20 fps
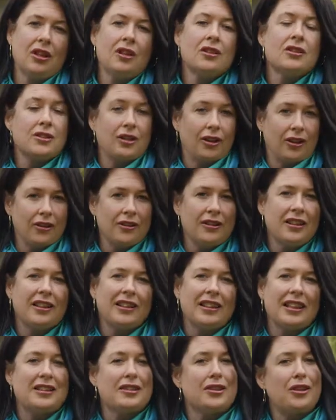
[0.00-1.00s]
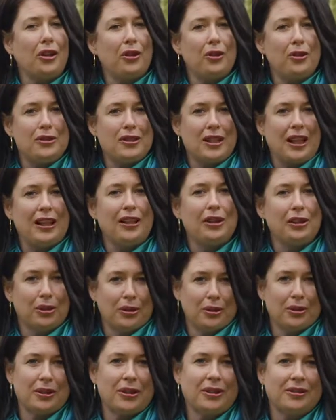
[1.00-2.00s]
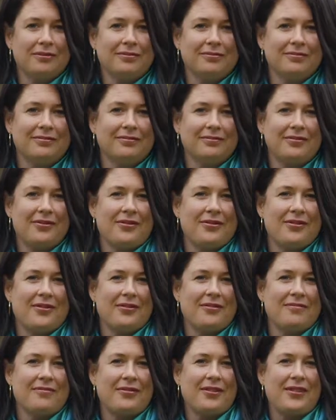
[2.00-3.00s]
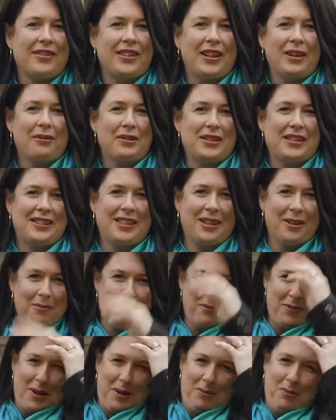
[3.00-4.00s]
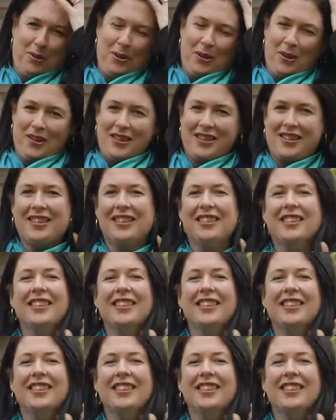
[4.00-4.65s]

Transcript: So let's go take a look. That was dumb. I paused.